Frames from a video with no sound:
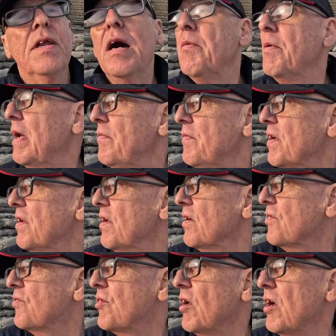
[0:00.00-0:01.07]
know, we're having a
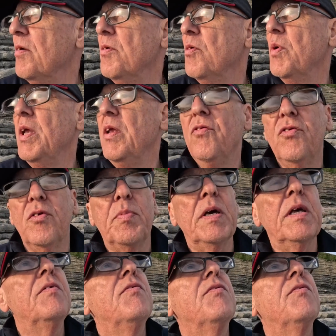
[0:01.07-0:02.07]
nice time. The wind's a bit